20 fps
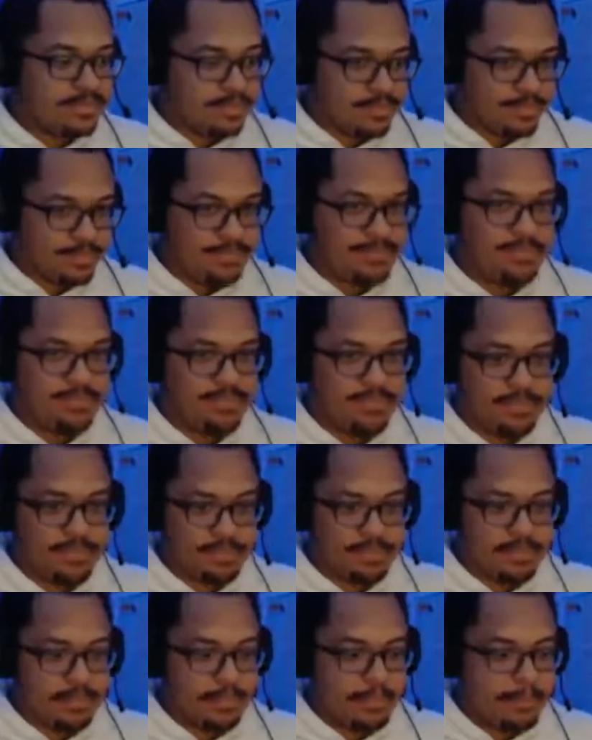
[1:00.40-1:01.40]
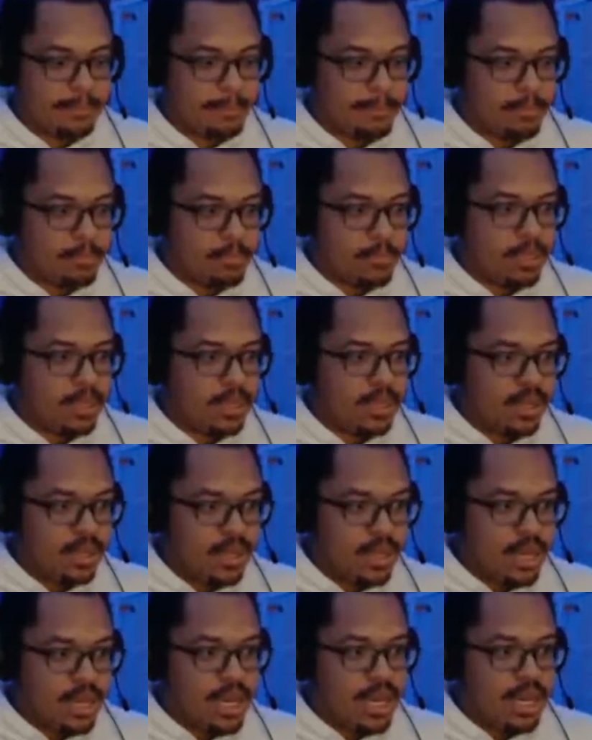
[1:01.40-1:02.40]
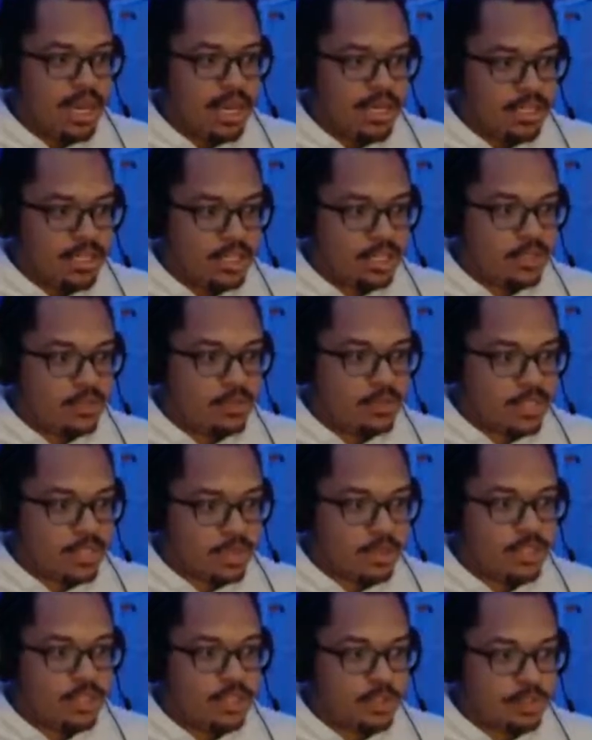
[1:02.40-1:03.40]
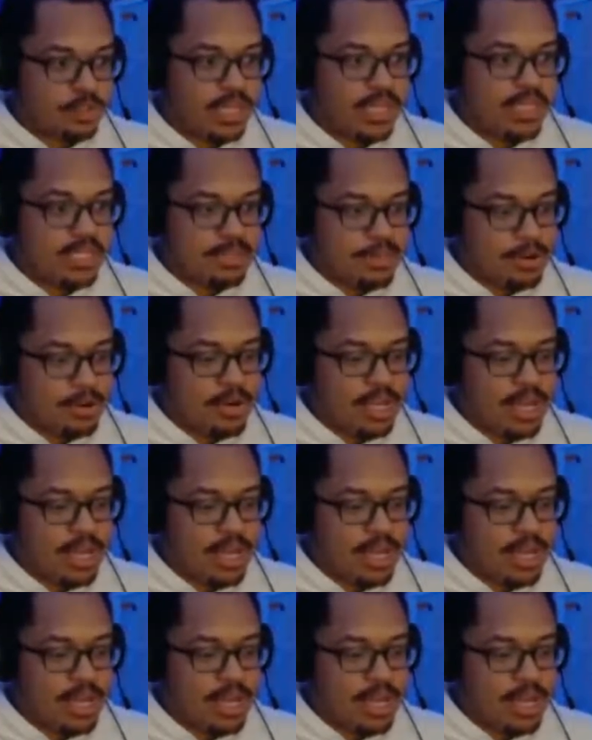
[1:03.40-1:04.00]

It's mm-hmm. just nice to get the confirmation. Yeah. Did you? So did you play this mode a